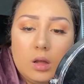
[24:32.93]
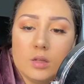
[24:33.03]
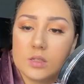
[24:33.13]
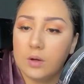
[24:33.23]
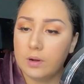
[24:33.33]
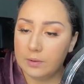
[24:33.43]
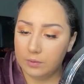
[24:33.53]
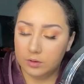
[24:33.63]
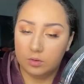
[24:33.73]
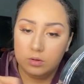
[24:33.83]
So I
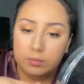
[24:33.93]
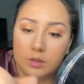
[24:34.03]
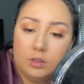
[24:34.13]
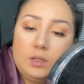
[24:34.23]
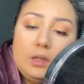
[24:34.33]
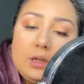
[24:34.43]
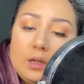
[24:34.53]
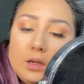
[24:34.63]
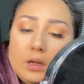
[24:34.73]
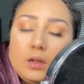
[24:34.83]
will normally
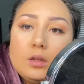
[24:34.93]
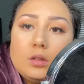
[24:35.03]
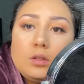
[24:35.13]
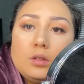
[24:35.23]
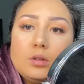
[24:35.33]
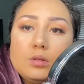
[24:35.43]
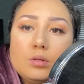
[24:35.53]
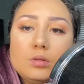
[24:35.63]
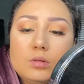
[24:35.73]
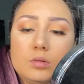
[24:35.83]

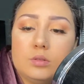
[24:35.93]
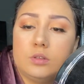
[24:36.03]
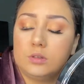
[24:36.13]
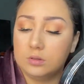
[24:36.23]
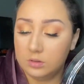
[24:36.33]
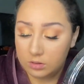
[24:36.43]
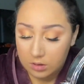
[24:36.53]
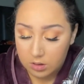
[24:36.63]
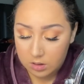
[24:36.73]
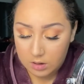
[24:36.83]
use
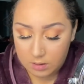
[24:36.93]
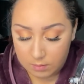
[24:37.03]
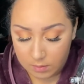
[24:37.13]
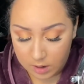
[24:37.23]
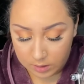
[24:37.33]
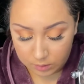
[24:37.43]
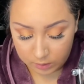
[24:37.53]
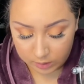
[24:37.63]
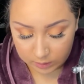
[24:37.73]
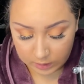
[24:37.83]
my
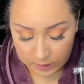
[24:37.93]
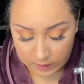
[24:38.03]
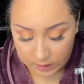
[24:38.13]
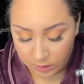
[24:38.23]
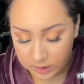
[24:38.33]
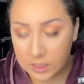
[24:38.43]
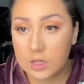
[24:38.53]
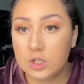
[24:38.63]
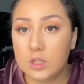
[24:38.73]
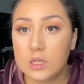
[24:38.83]
Laura Lee Los
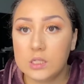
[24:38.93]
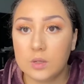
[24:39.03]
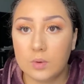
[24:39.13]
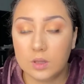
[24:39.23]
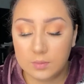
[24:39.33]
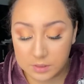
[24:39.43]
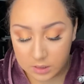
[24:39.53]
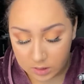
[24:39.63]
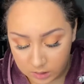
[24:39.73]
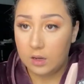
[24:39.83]
Angeles liquid
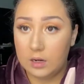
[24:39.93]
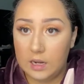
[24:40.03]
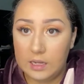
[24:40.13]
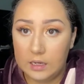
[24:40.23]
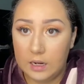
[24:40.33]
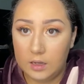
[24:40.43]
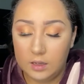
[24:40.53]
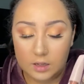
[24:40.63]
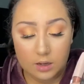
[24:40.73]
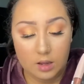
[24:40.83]
lipstick, Nakey
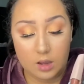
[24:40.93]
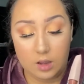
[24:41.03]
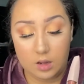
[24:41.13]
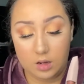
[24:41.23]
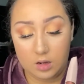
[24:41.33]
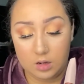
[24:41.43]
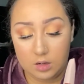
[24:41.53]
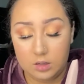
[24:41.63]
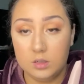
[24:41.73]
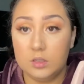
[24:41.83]
Nakey,
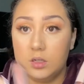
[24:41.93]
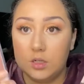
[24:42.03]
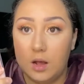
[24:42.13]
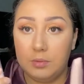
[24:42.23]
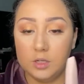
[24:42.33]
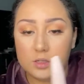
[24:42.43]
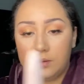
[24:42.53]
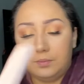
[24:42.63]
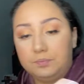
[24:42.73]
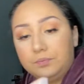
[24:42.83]
and Topless.
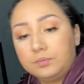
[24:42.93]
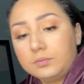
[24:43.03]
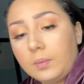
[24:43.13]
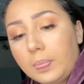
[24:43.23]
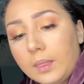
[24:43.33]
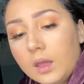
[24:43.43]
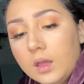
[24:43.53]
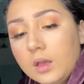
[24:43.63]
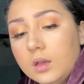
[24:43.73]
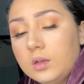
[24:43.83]

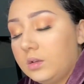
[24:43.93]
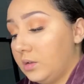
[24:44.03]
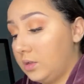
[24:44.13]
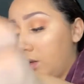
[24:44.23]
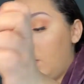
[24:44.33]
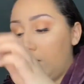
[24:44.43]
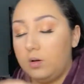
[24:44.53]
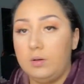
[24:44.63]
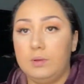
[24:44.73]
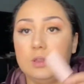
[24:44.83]
I'll go
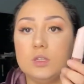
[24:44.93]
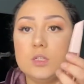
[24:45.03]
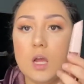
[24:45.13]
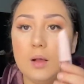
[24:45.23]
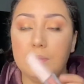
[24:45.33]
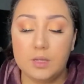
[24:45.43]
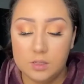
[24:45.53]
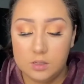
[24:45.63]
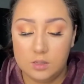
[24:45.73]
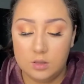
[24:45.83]
in with
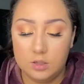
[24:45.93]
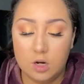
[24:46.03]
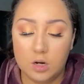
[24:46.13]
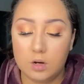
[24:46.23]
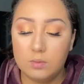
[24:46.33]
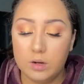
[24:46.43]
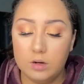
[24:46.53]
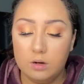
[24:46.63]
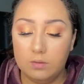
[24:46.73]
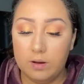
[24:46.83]
Topless, the darker one
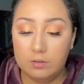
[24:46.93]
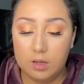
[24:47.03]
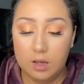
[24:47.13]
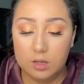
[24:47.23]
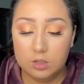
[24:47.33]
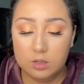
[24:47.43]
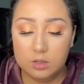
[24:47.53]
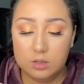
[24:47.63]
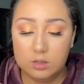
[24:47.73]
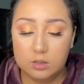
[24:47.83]
around the
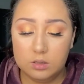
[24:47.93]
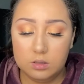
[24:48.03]
edges.